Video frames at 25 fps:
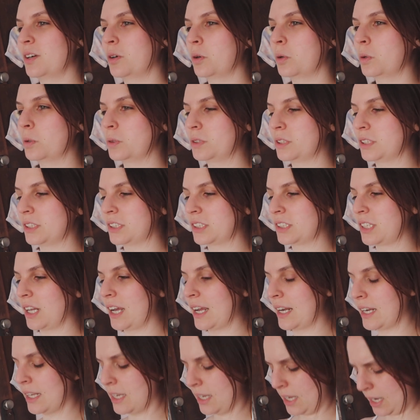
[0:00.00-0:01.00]
altered
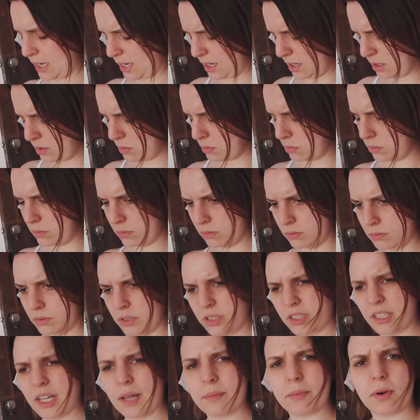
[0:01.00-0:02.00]
slightly. Ow,
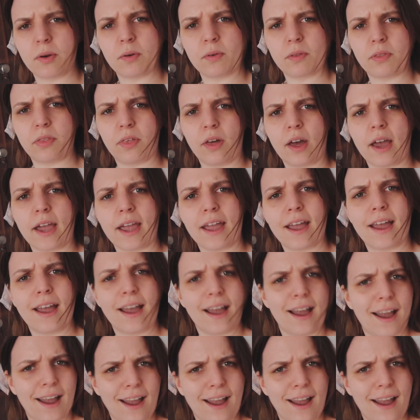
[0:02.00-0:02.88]
slapped my own thigh.